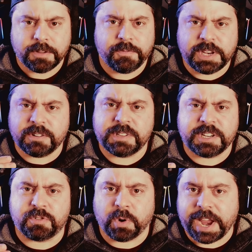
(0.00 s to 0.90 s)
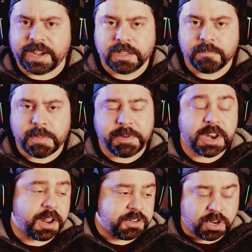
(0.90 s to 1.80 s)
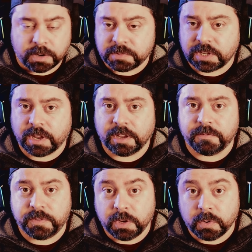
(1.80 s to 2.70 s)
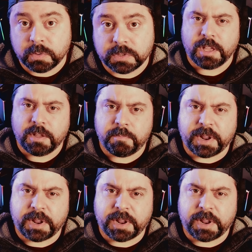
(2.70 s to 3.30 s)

Video did great. Maybe not in terms of views,